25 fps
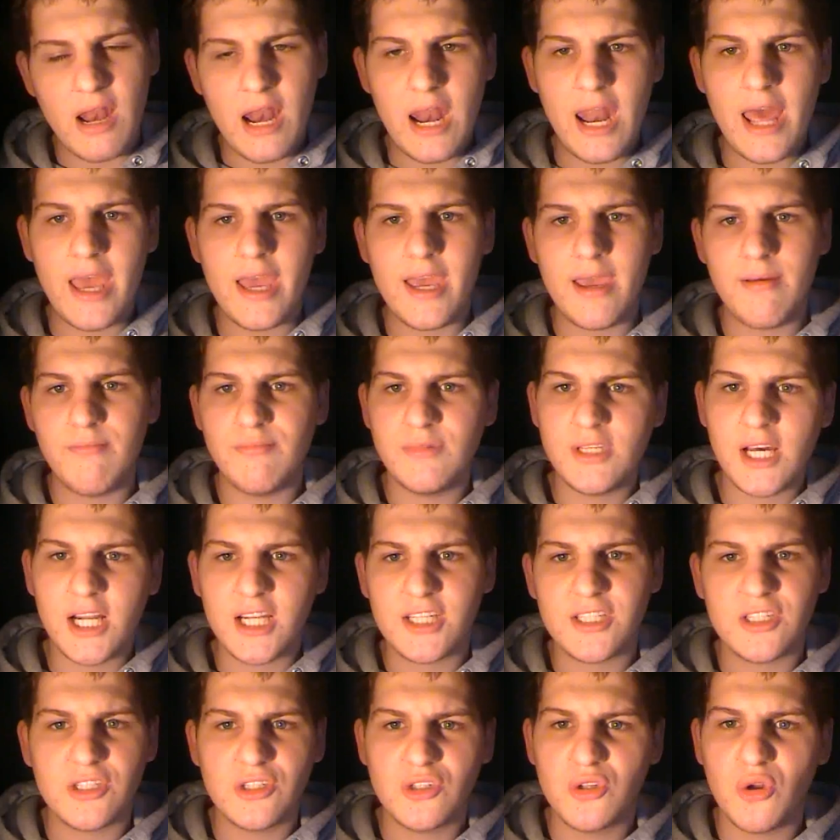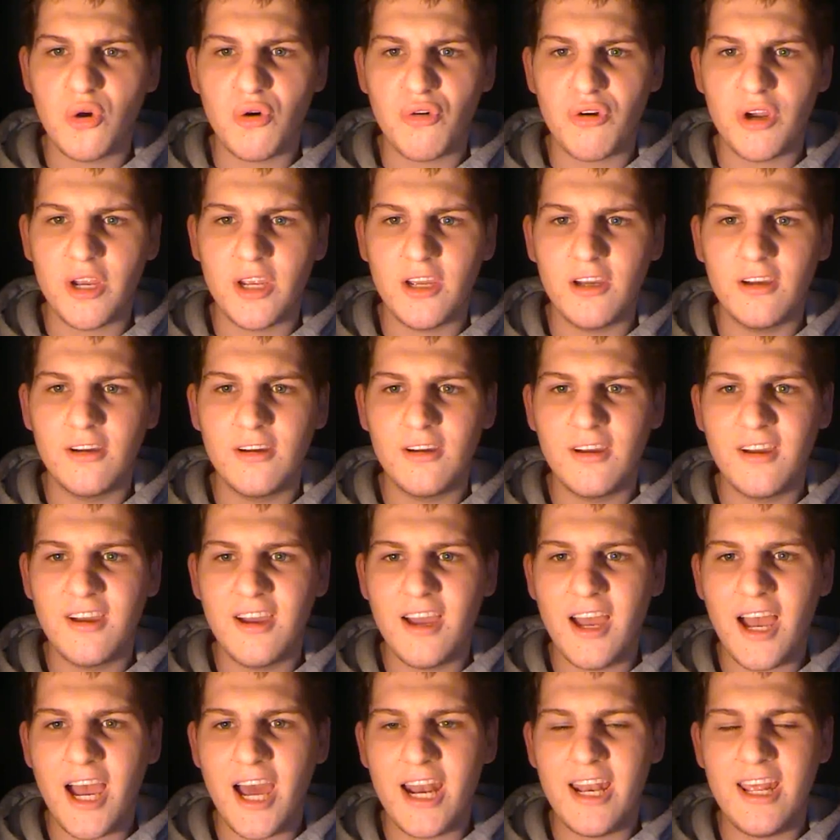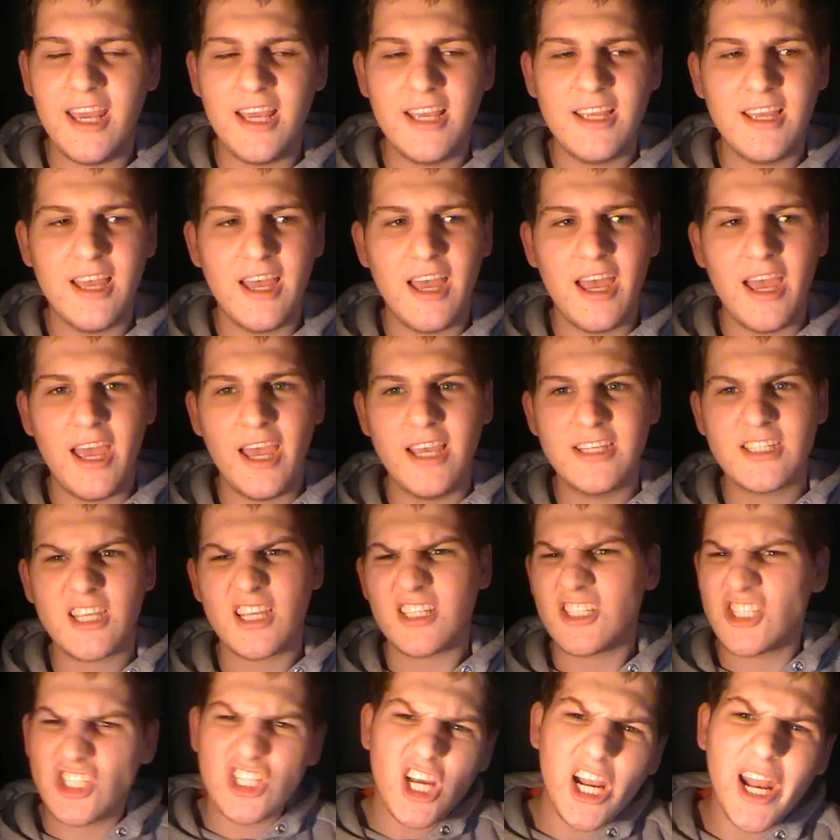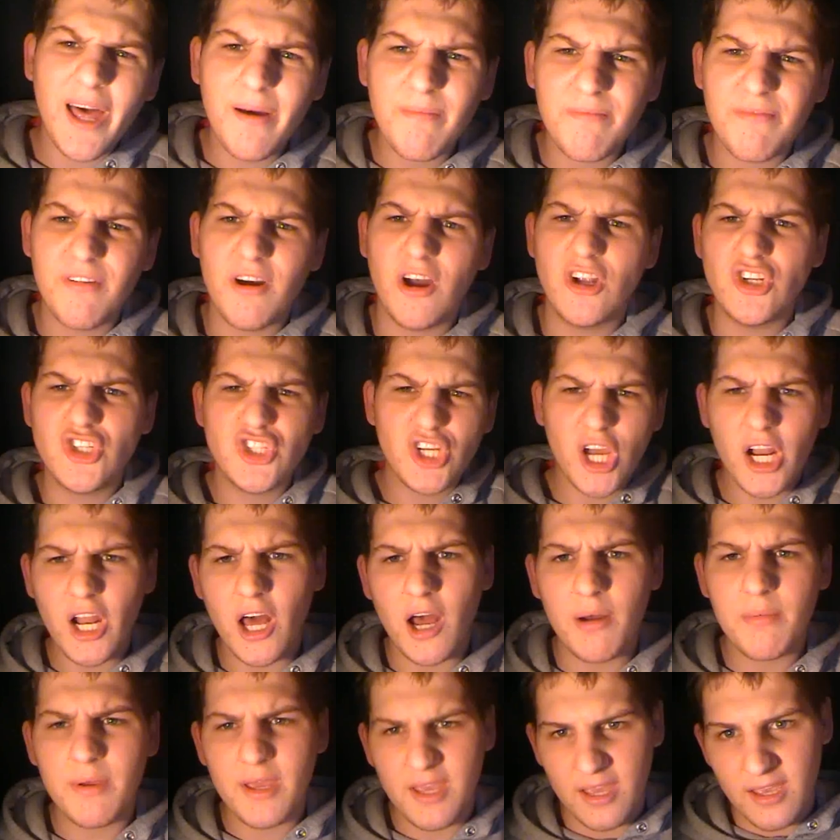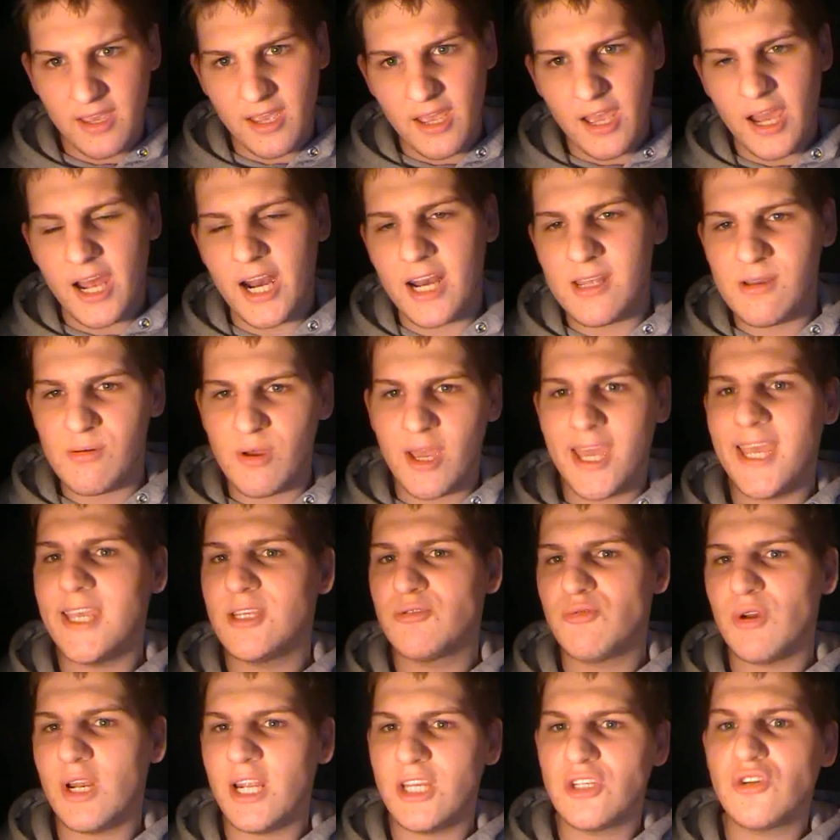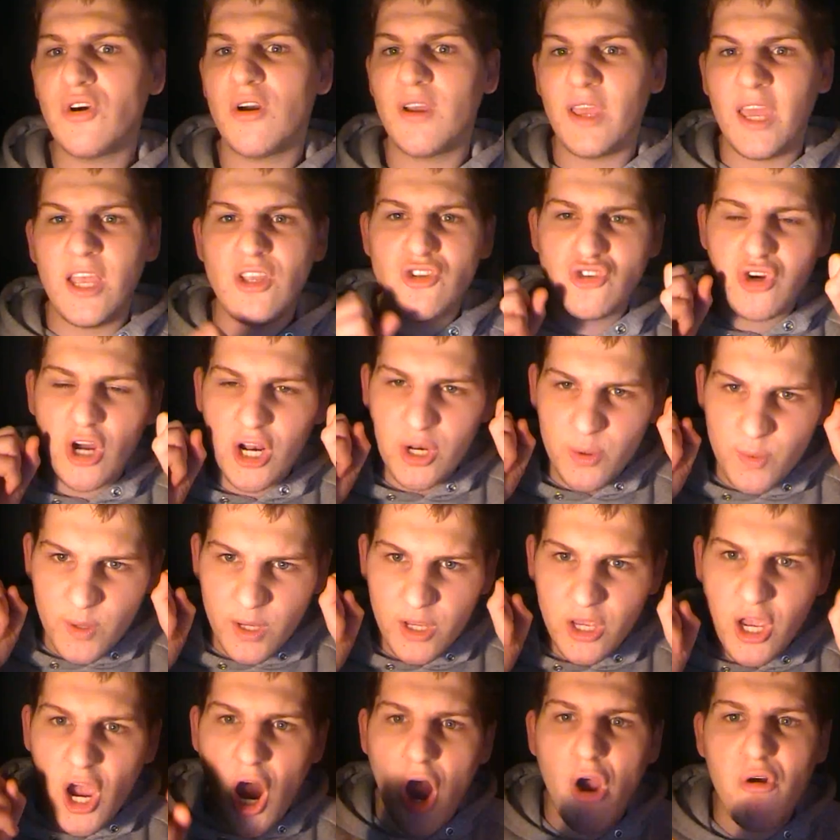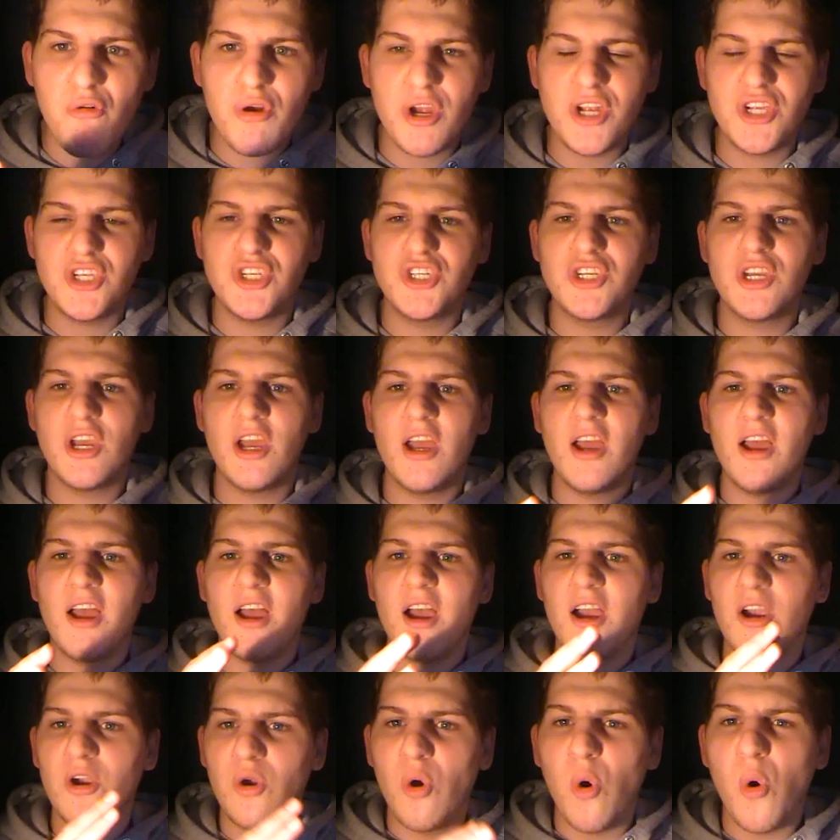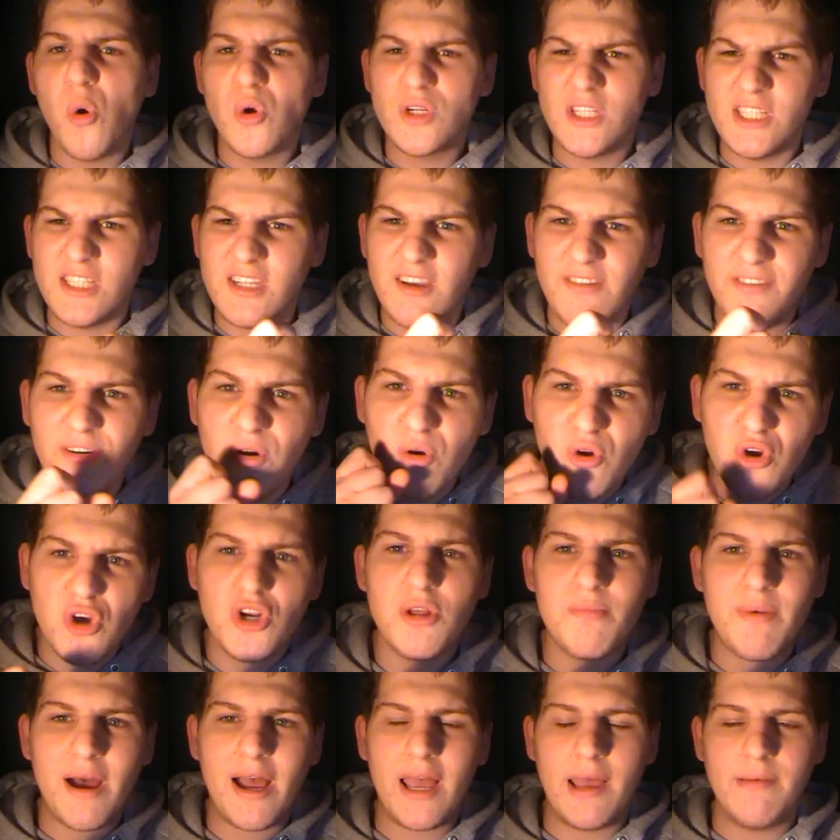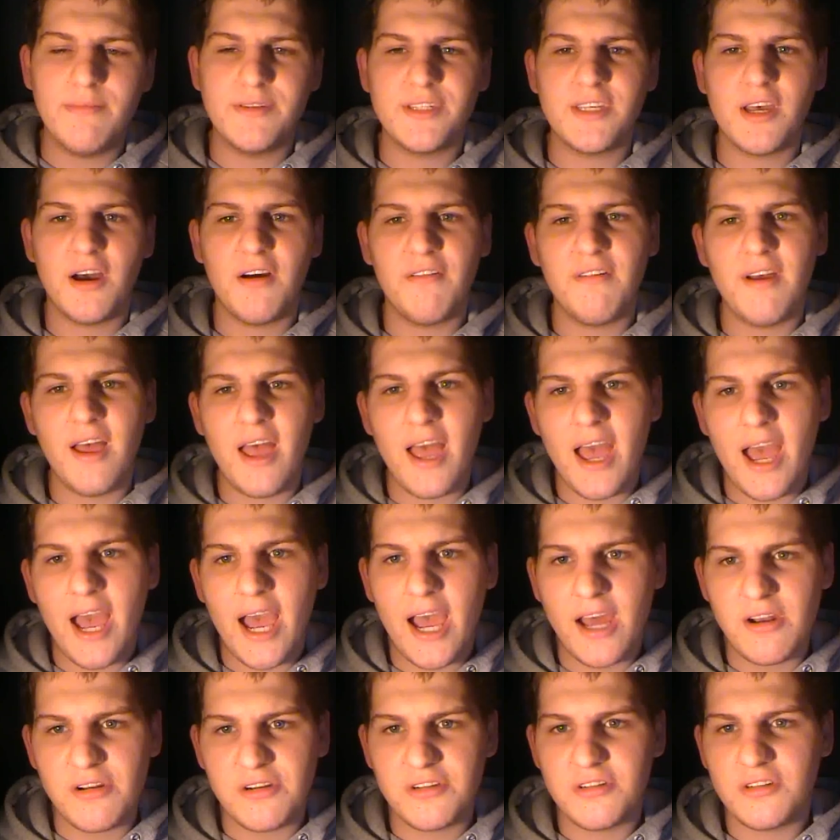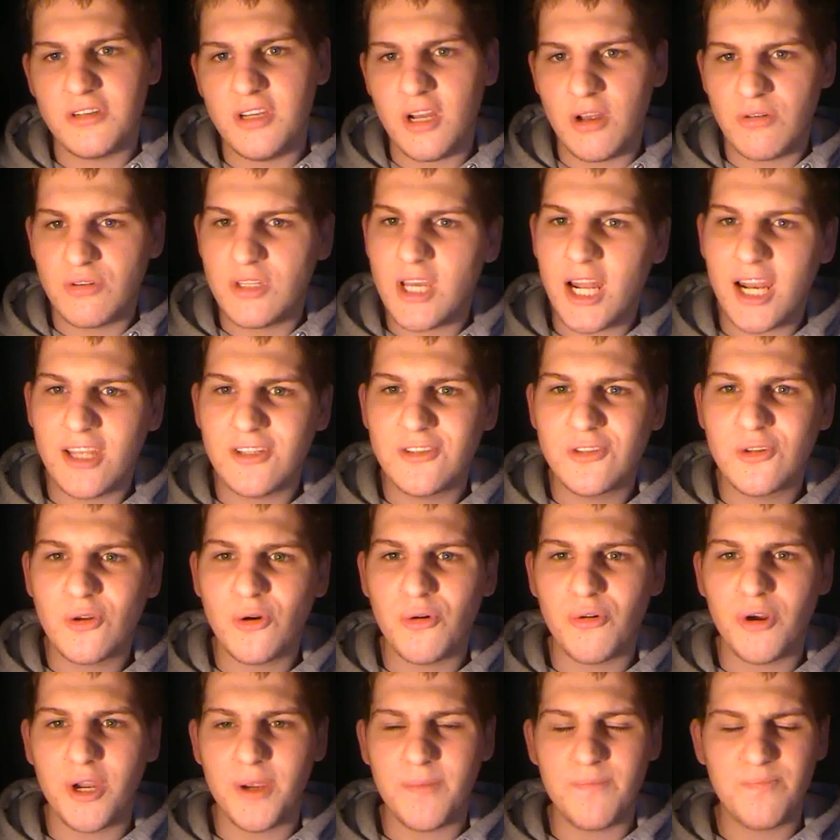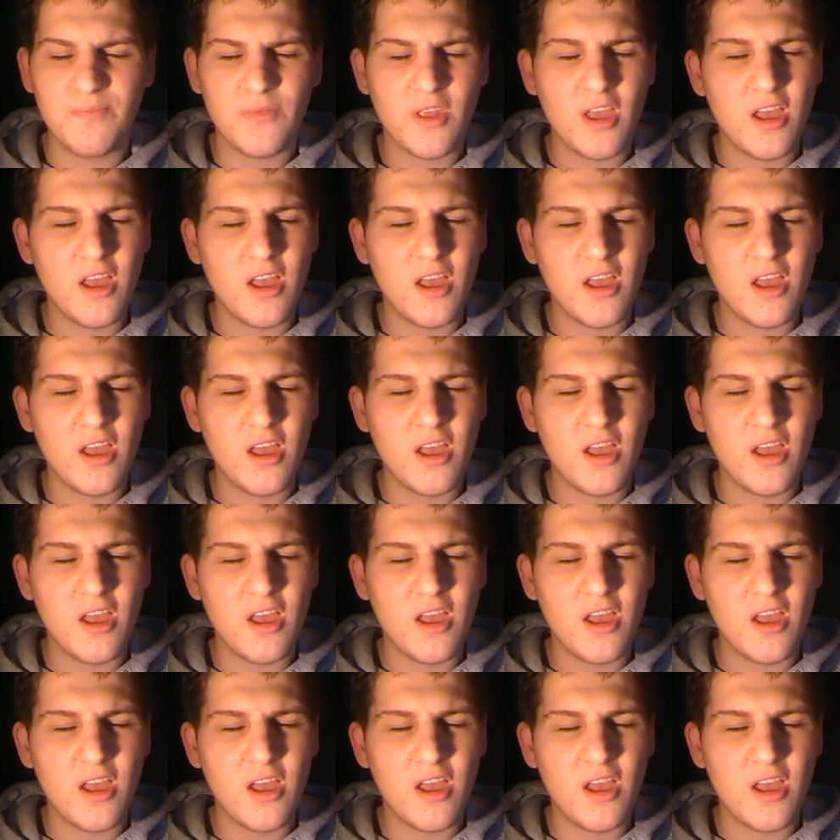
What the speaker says: let him tell us a story." And he's like, "Shut up, Vern, shut up." And he's really trying to encourage Gordy to feel good about himself and, you know, tell a story.